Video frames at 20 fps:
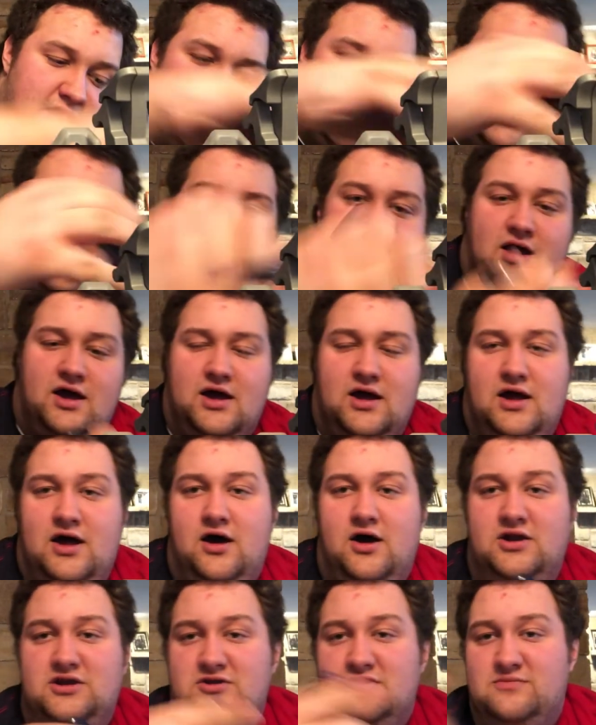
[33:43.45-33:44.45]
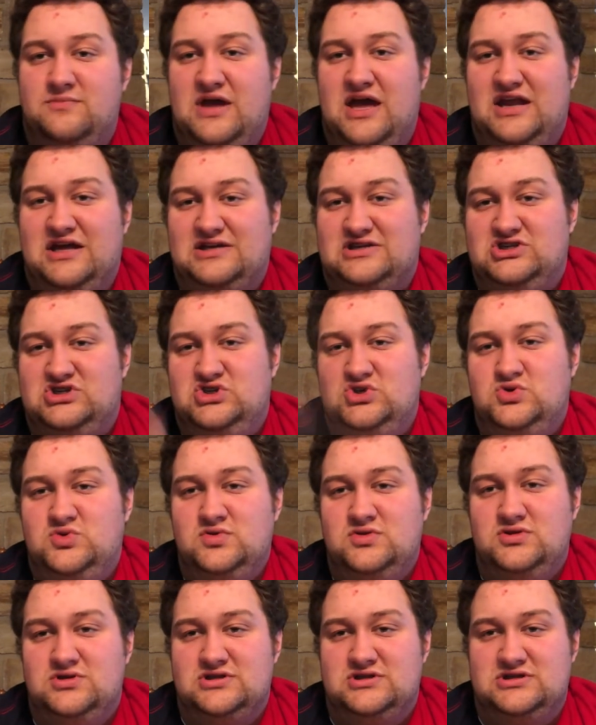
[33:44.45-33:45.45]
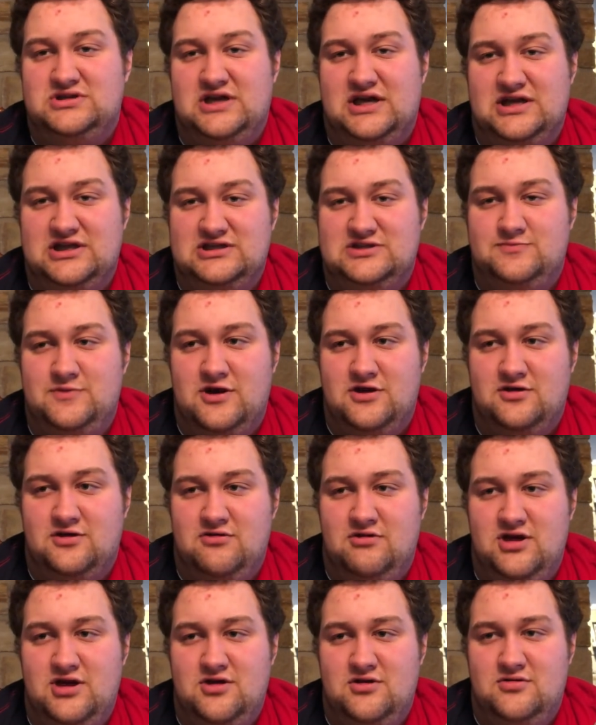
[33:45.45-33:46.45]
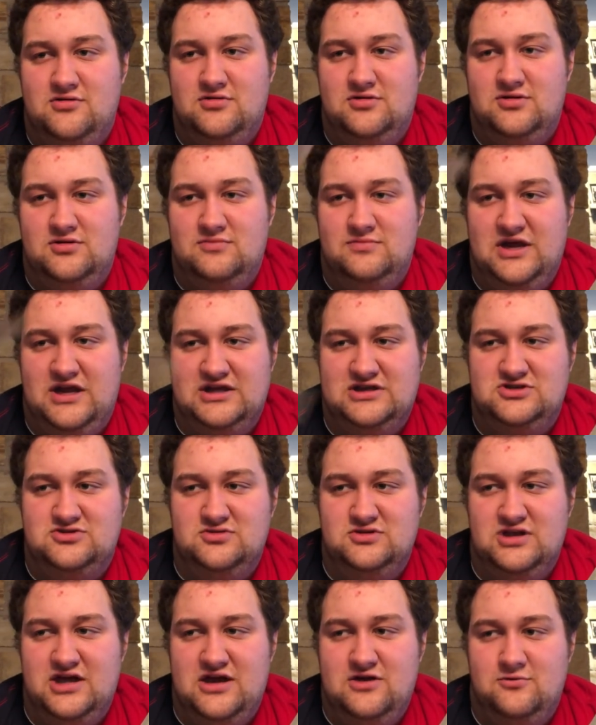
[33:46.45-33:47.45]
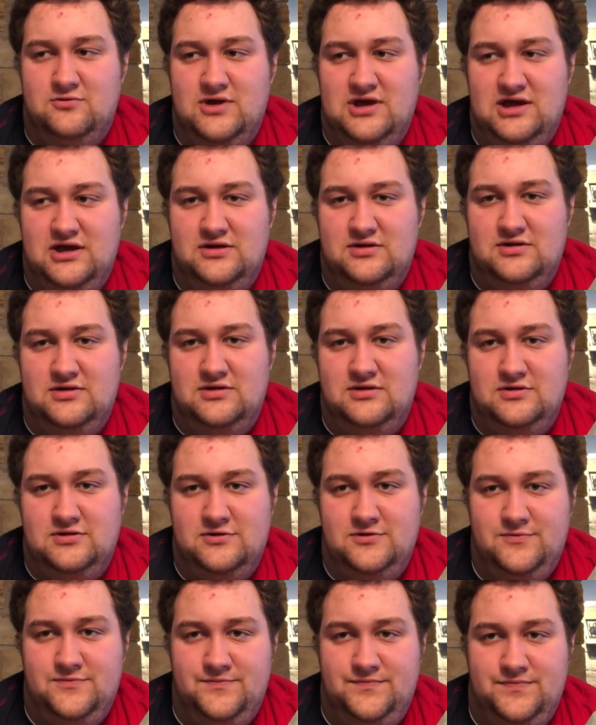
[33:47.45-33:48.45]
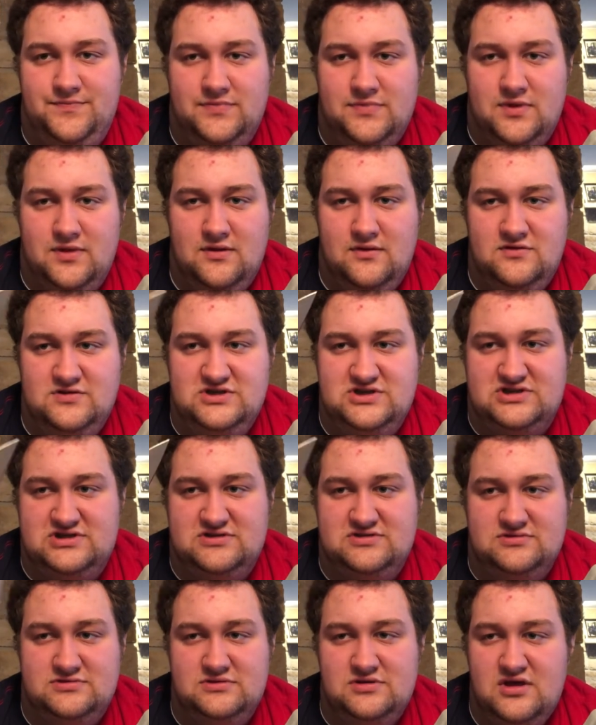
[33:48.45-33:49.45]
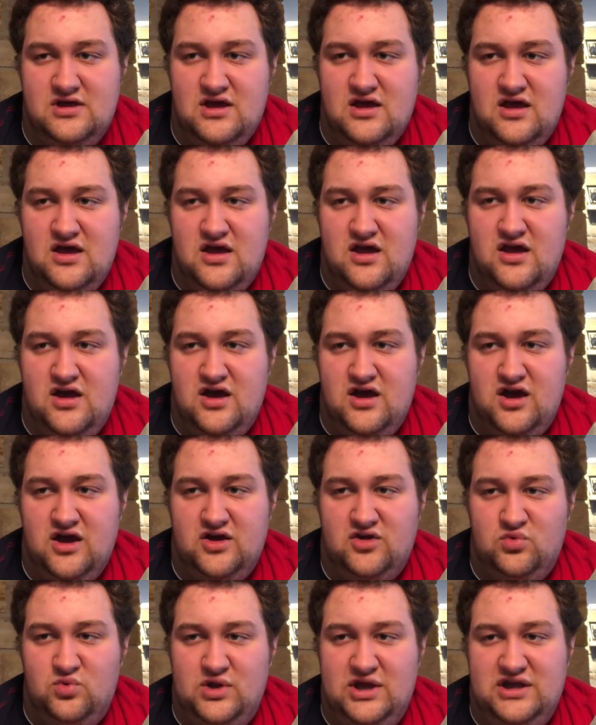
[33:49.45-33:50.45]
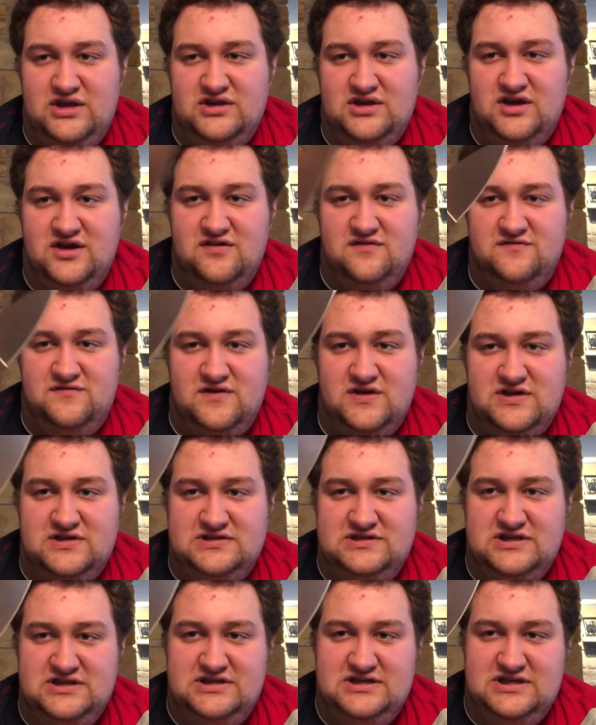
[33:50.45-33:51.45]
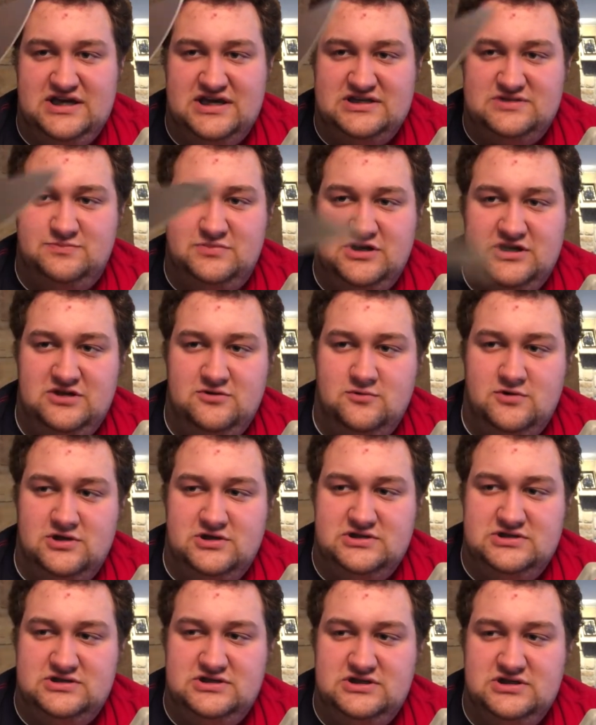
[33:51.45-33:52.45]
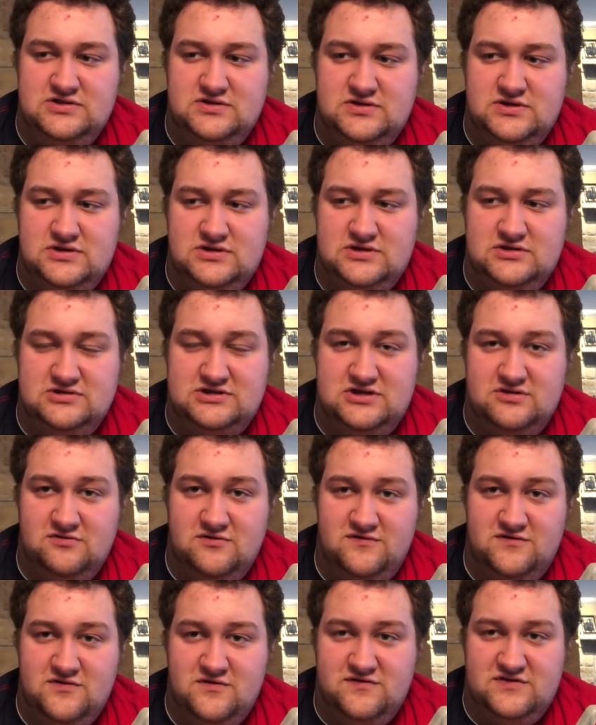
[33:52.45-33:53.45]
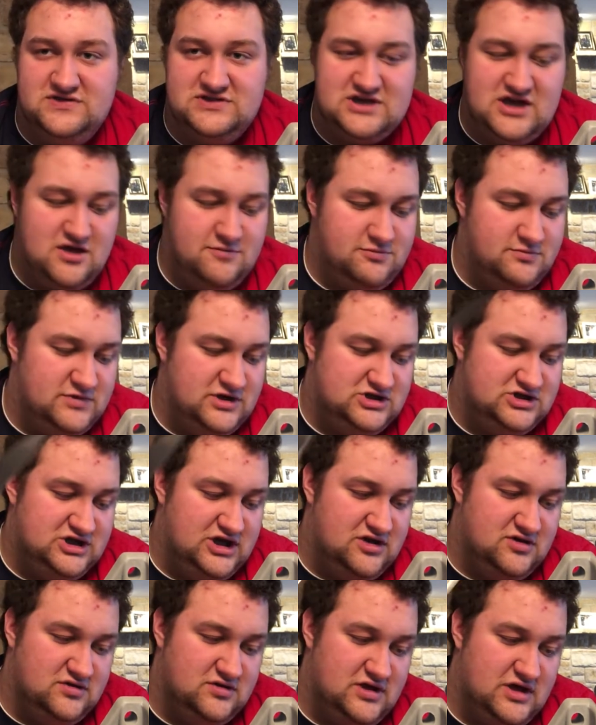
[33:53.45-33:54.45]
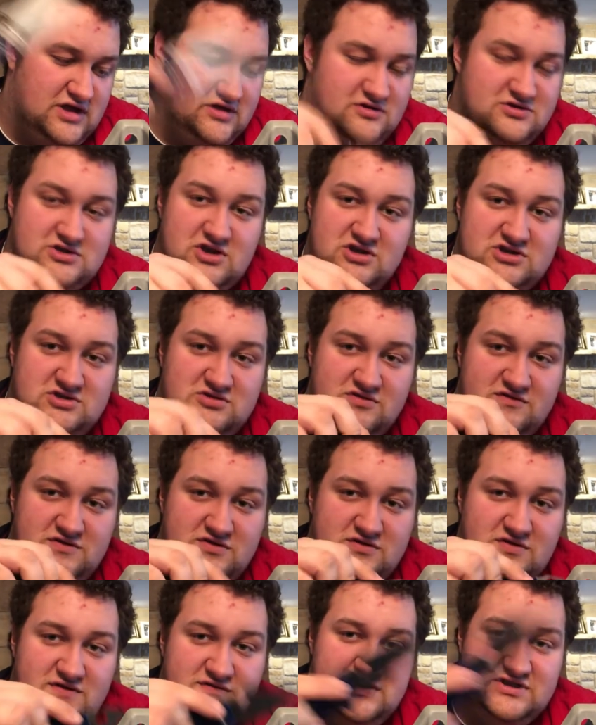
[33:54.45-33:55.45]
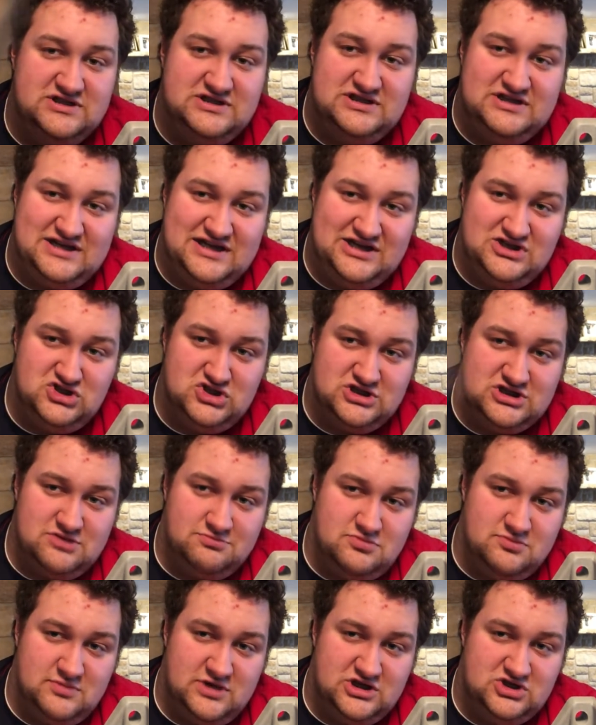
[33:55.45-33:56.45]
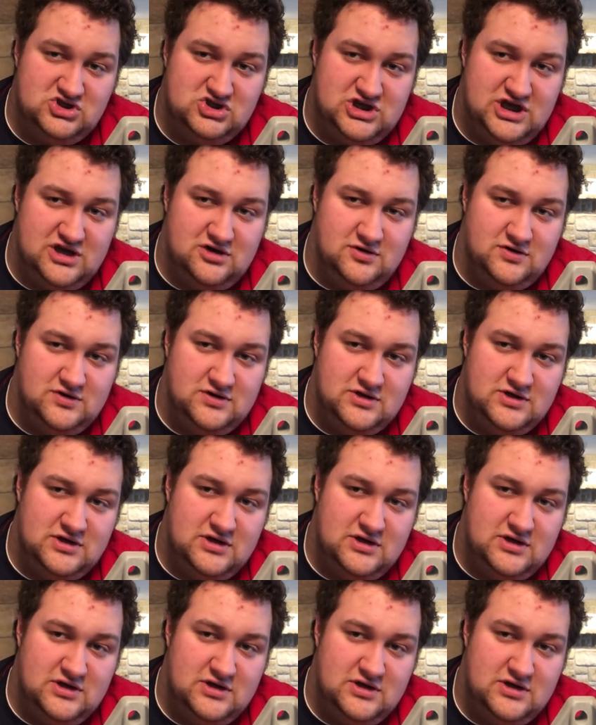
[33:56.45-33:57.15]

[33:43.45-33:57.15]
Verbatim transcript: Uh, on to the Manix 2, the second Spyderco I own. Manix 2 lightweight, just a great knife, uh, CTS BD1 steel. There's a review of this guy up on my channel, and there's also a review of the Tenacious up on my channel.